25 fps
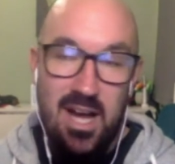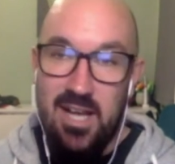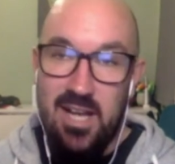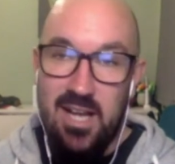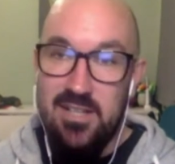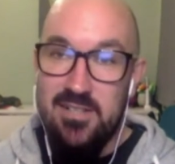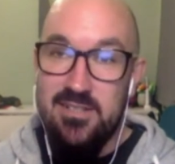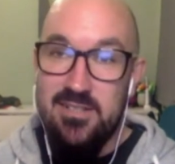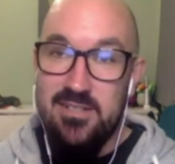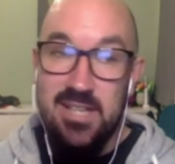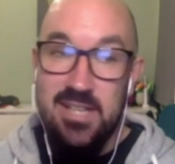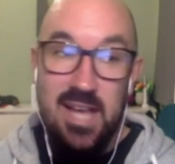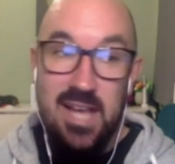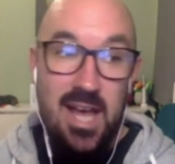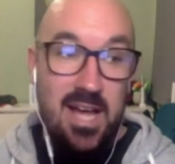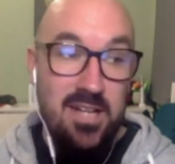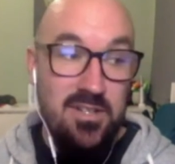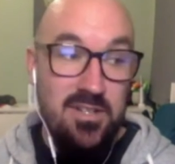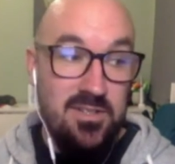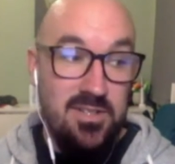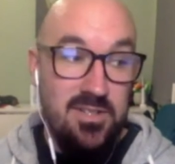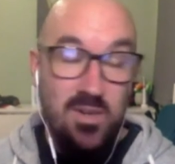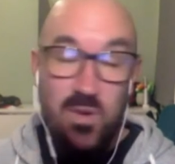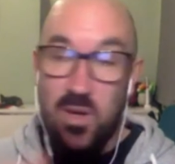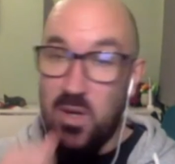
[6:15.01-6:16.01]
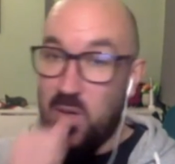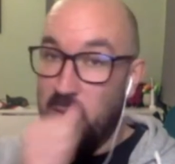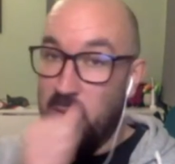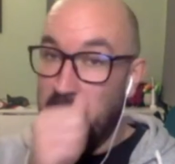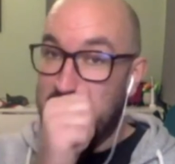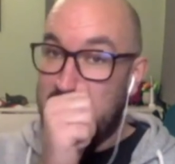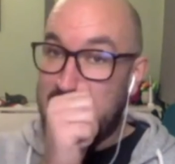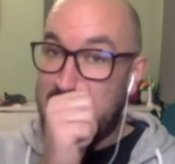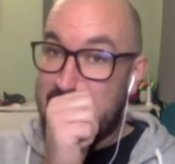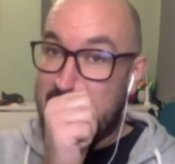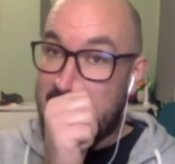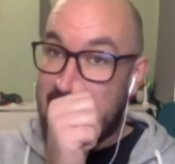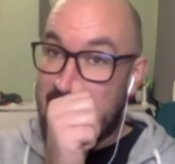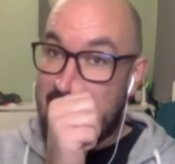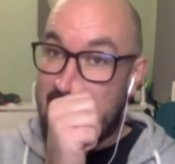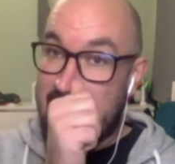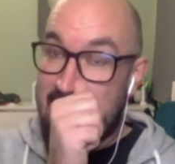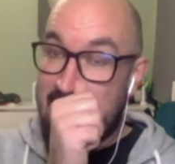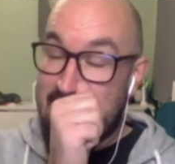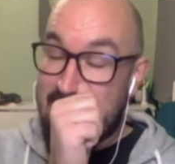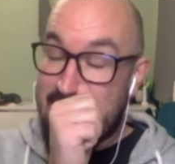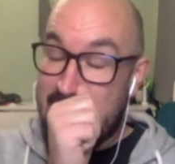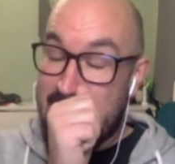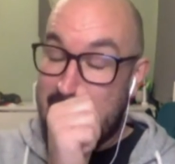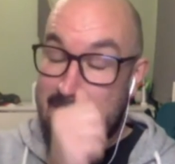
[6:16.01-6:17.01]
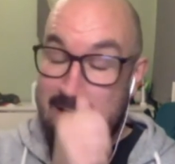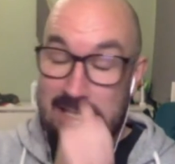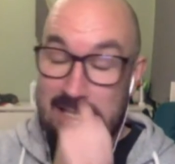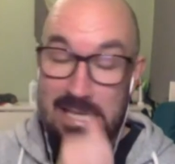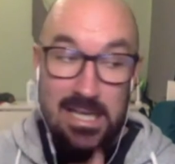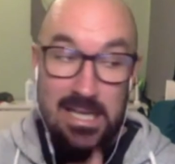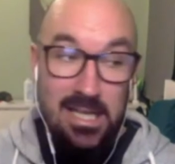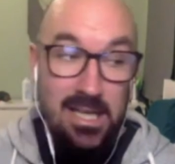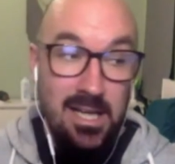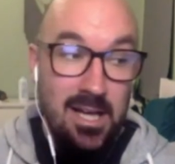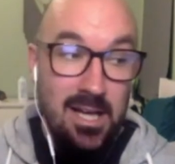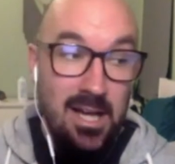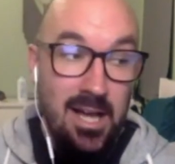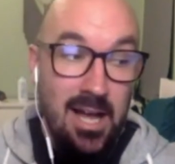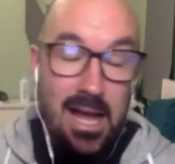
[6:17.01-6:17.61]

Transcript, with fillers: And yeah, just a quick update to the ticket sales thing.